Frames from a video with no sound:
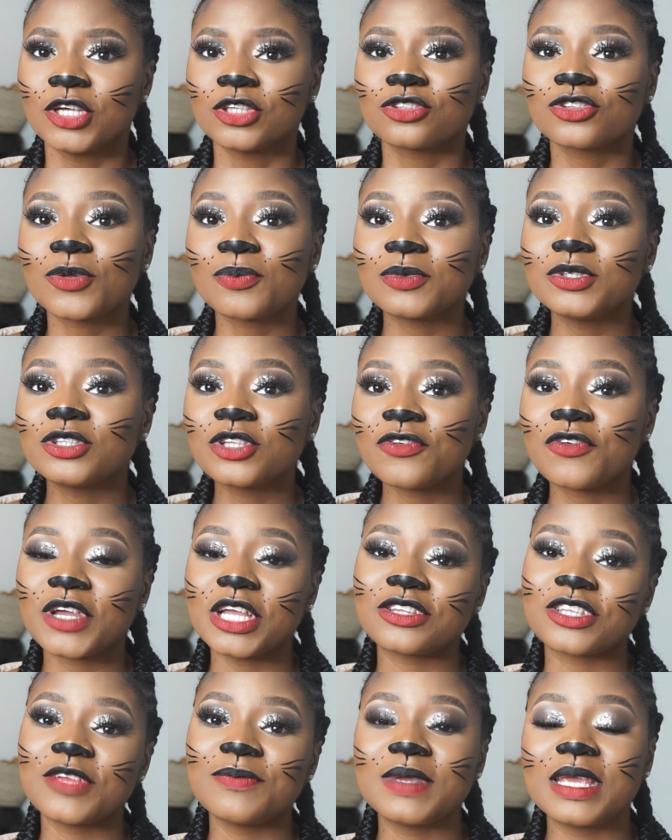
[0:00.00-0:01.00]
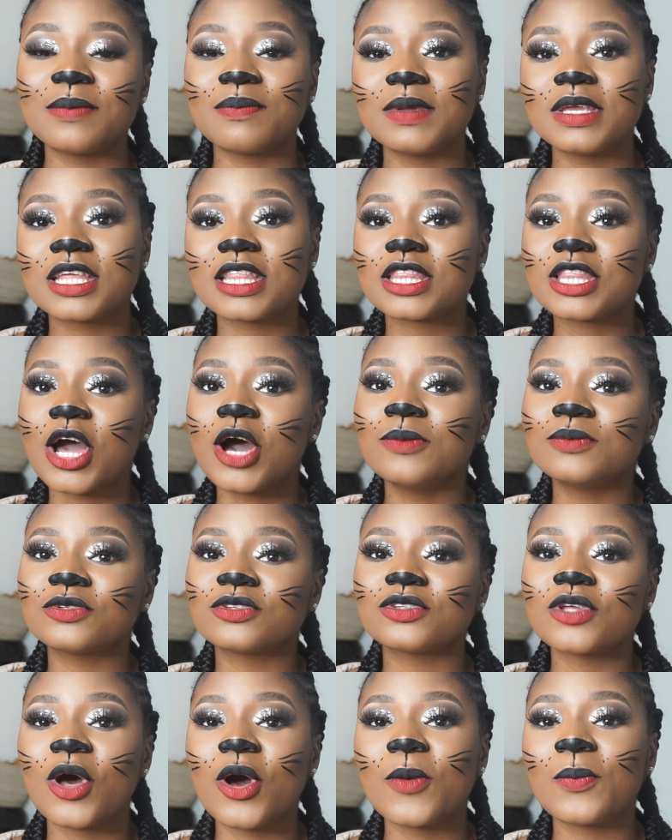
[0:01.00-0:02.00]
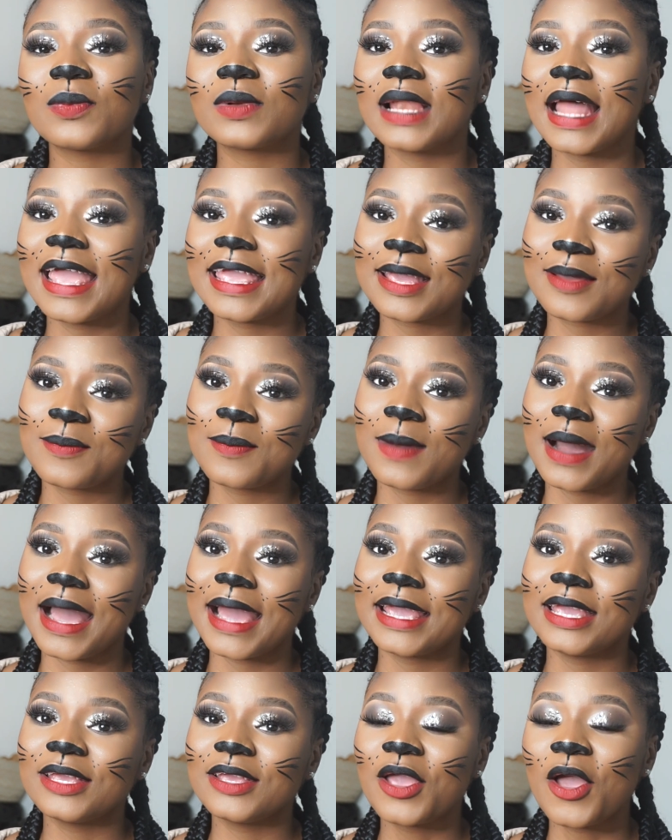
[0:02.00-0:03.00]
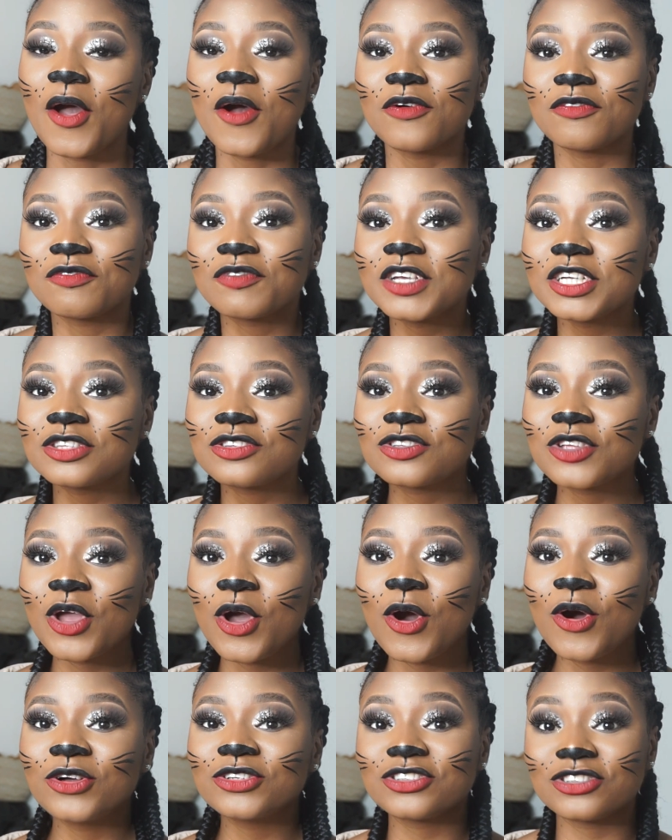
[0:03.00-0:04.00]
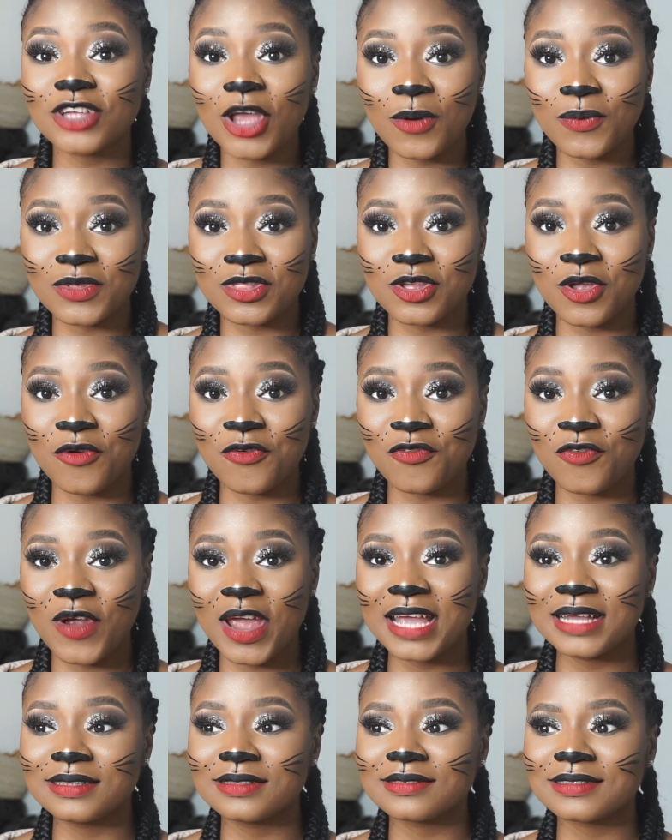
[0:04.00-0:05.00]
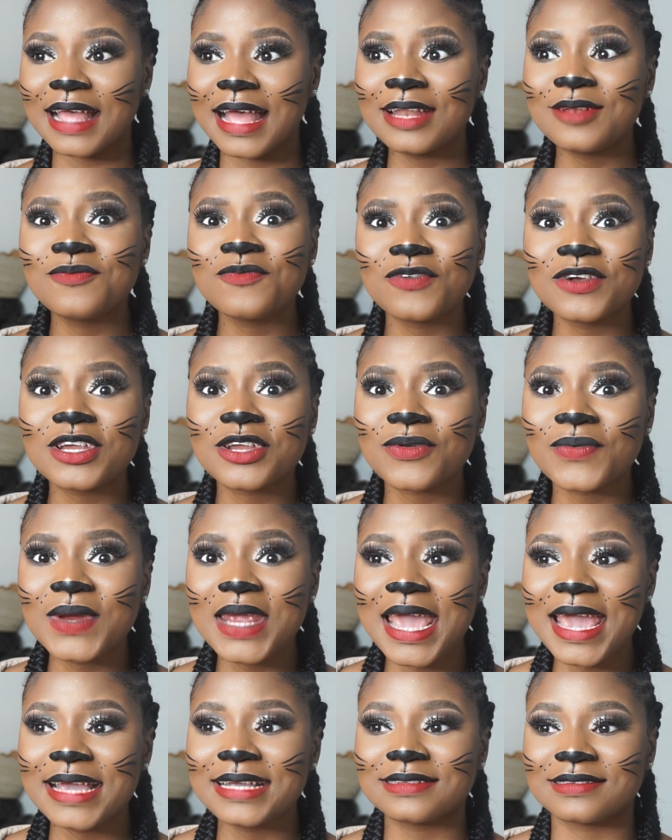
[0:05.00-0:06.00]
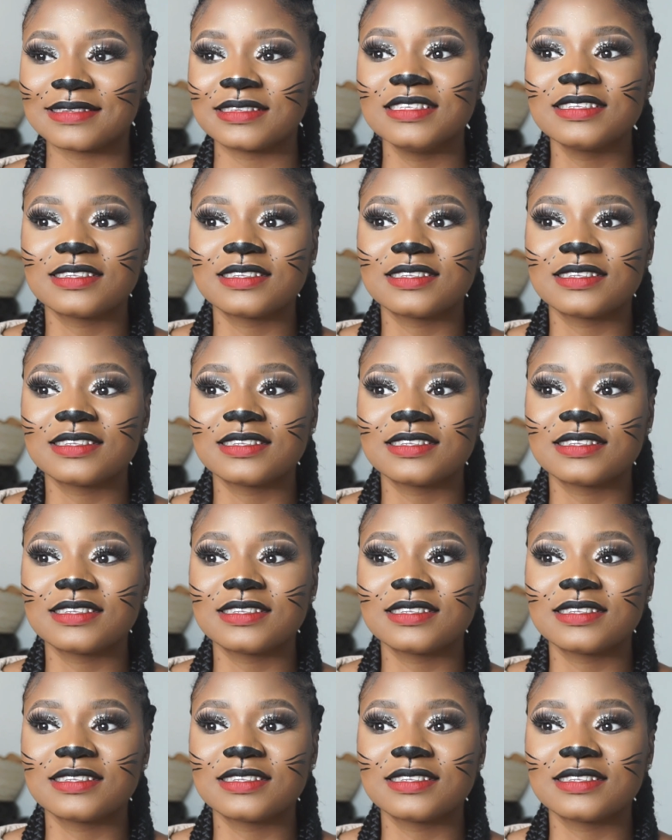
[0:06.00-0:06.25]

So please don't forget to give me a big thumbs up, like my video, share with your friends, and recreate.